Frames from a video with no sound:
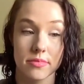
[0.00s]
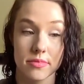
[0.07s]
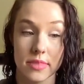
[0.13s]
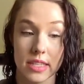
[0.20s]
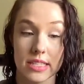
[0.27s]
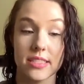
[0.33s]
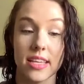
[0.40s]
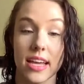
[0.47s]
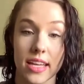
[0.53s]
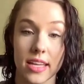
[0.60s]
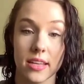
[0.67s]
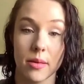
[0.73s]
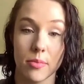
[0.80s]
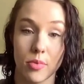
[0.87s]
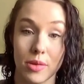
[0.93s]
the
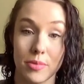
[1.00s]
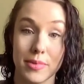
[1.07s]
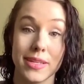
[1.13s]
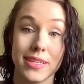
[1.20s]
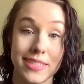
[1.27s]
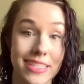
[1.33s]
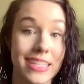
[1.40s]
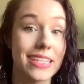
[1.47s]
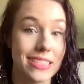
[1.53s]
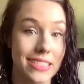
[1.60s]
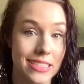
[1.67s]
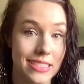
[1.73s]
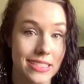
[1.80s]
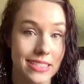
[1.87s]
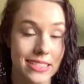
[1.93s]
second appointment is it.
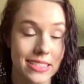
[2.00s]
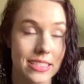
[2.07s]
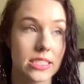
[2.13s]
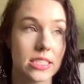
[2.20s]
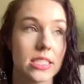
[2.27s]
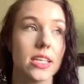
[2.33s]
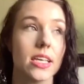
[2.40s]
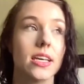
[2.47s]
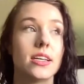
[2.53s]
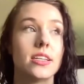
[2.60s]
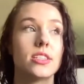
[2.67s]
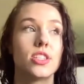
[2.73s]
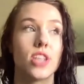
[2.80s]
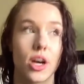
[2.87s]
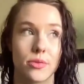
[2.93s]

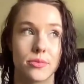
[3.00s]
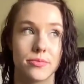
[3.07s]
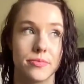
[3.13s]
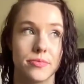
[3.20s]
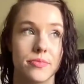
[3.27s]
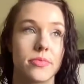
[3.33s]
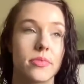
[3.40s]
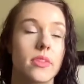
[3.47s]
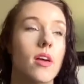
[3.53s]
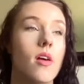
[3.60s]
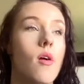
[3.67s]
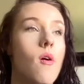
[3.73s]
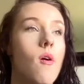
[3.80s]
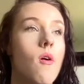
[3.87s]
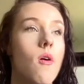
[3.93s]
So
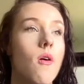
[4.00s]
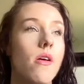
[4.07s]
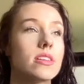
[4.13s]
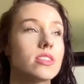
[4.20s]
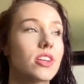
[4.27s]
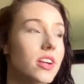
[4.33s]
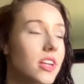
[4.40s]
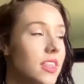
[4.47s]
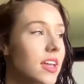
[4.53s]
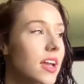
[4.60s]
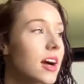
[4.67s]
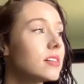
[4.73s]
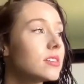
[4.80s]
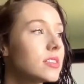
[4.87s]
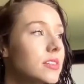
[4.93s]
is there anything
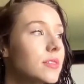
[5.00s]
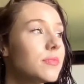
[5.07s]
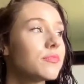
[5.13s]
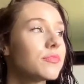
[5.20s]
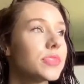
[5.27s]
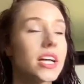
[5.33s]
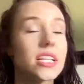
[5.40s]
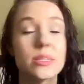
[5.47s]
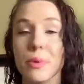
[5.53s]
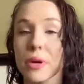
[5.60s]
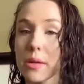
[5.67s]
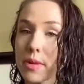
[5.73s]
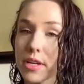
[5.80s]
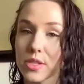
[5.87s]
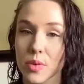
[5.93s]
else? That's
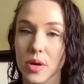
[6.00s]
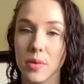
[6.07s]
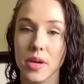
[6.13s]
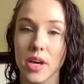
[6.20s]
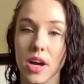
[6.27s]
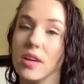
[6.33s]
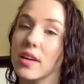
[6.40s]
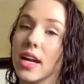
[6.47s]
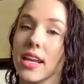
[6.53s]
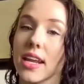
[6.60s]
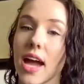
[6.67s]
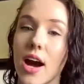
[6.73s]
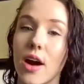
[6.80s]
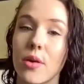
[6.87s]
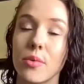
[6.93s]
pretty much where we are right
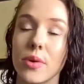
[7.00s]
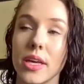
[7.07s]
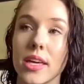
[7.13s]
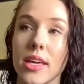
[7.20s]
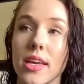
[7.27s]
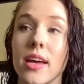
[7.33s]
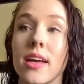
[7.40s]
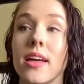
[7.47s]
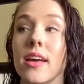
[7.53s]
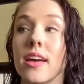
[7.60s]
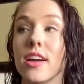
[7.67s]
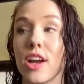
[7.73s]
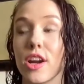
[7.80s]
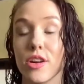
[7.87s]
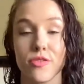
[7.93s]
now. We
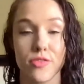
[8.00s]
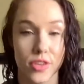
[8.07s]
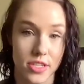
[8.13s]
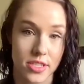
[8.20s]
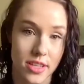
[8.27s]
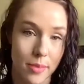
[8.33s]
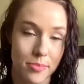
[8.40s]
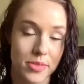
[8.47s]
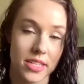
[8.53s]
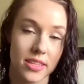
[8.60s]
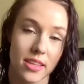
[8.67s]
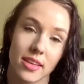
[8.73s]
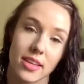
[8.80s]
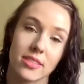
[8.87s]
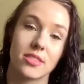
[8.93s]
got our first update
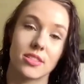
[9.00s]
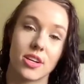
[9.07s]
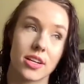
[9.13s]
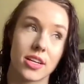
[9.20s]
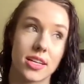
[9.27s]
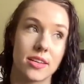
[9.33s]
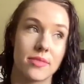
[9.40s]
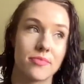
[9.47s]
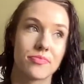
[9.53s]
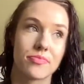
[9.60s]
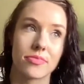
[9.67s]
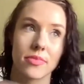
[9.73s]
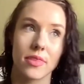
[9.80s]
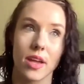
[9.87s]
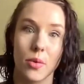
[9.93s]
that they'd started
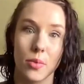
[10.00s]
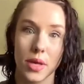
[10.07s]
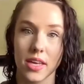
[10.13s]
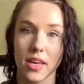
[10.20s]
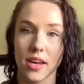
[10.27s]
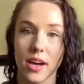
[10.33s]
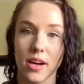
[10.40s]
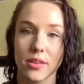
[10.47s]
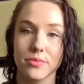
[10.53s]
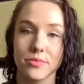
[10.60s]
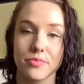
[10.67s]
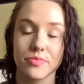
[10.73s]
a week ago,